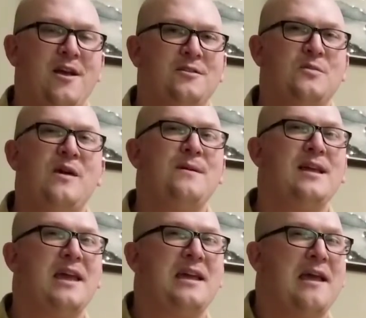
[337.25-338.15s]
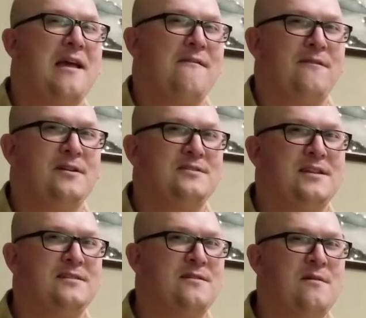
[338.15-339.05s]
So maybe, like, for
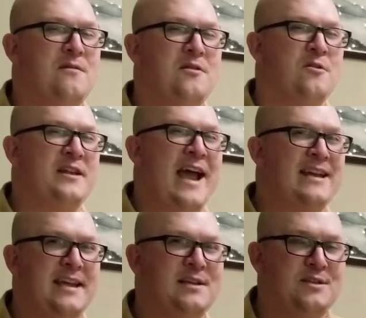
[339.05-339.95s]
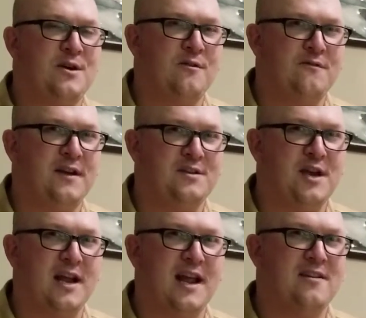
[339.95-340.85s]
instance, your dad takes you out
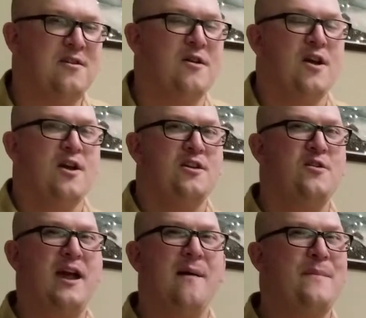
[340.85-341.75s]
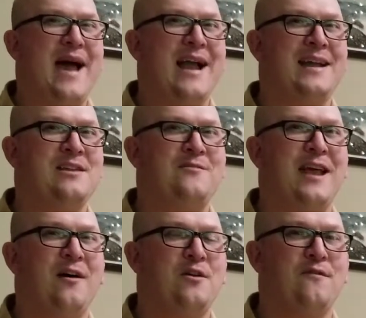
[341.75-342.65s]
fishing, and you come back and you
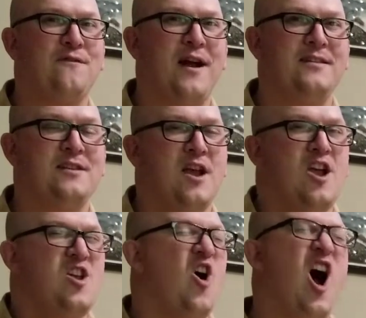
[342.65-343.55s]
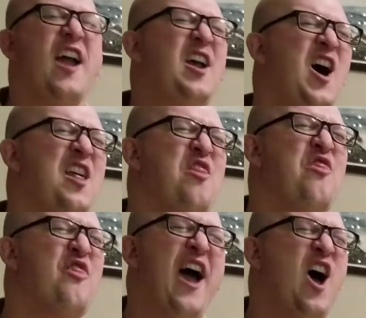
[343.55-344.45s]
tell your friends, I caught
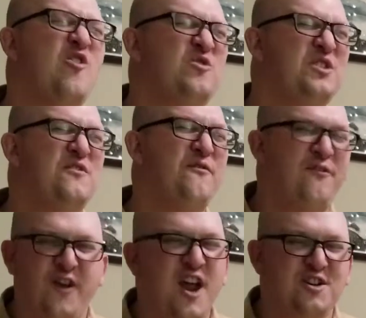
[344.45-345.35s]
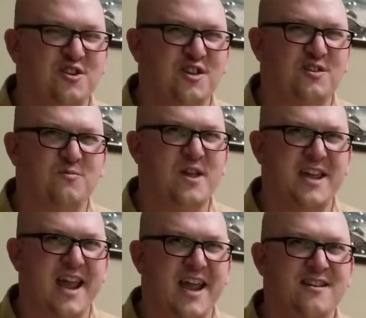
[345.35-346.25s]
1,000 fish this
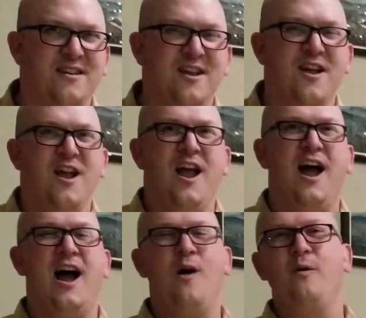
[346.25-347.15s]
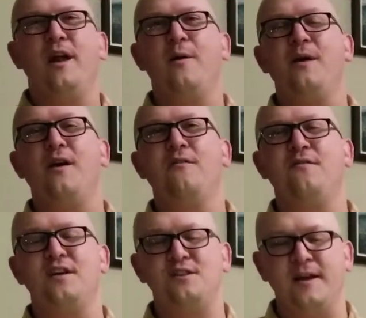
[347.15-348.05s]
weekend when I went out
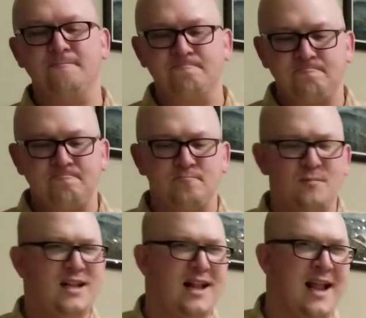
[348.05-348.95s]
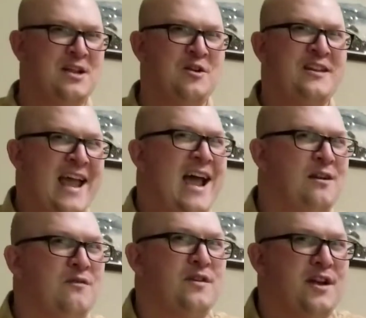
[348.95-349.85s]
fishing. And your dad
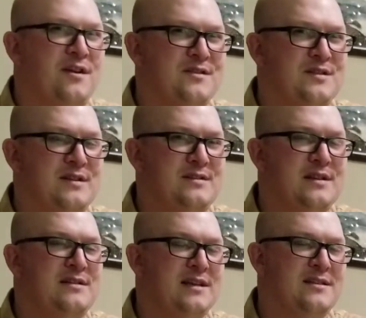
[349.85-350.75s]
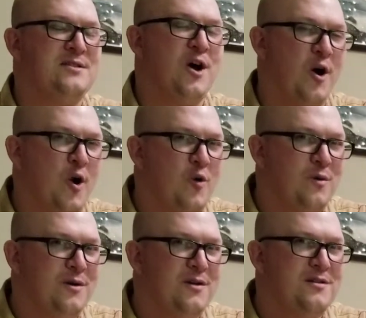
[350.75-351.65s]
overhears this and he says,
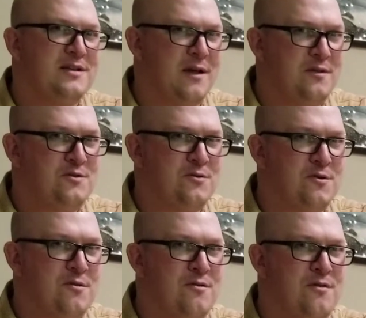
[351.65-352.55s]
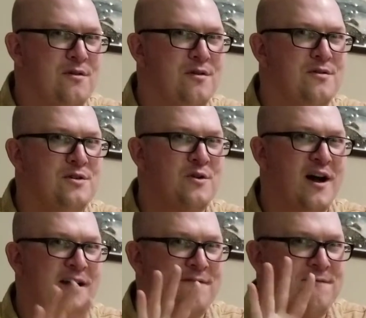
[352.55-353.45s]
no, tell the truth, you
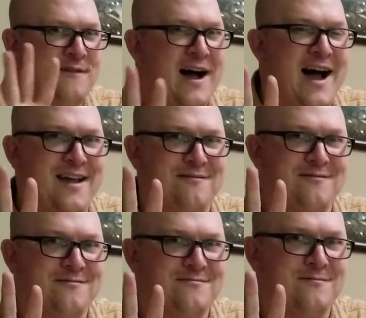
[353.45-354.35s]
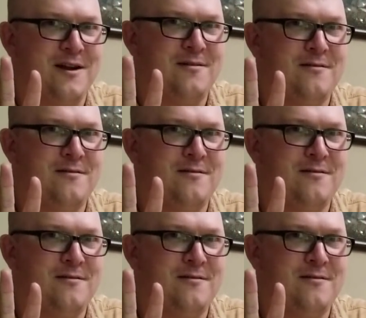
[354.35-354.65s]
caught 5, right?